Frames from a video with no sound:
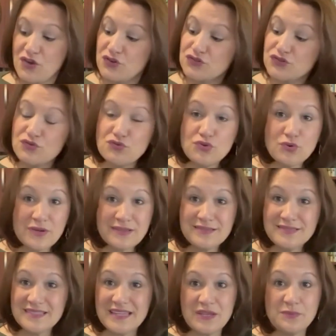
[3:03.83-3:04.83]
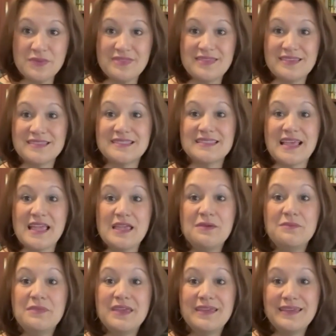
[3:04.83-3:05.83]
So you can see with the
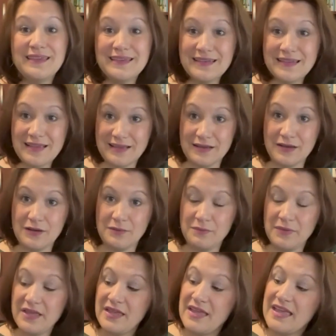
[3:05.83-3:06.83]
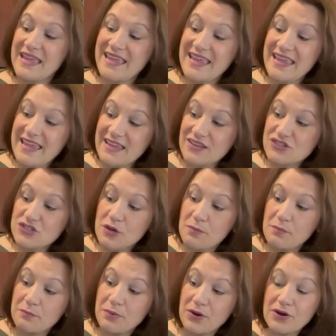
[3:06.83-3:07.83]
same income, each
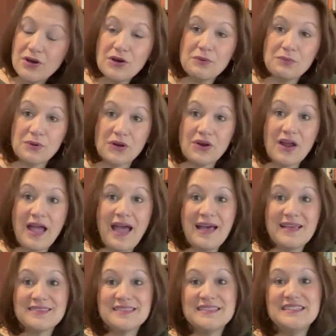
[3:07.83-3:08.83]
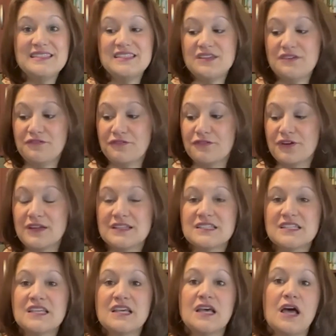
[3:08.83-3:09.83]
borrower has
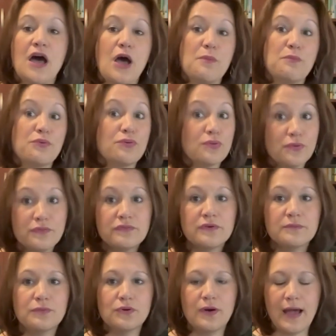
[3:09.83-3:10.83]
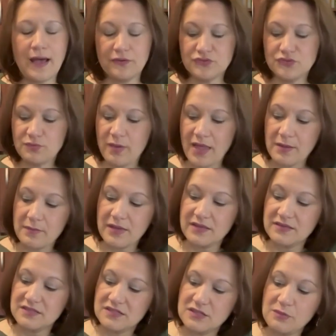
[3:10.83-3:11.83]
different approvable house
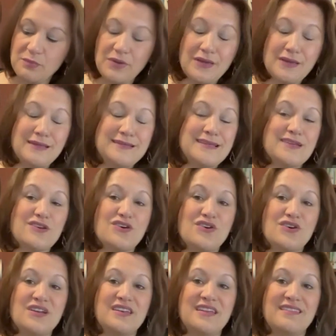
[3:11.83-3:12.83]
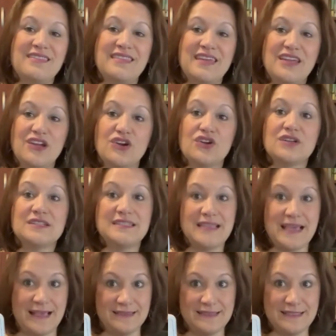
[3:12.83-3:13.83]
payments depending on their
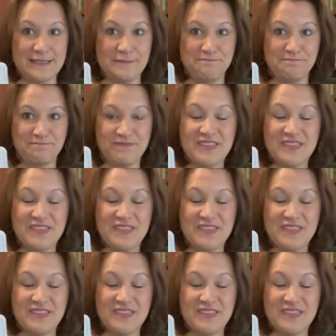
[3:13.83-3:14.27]
debts.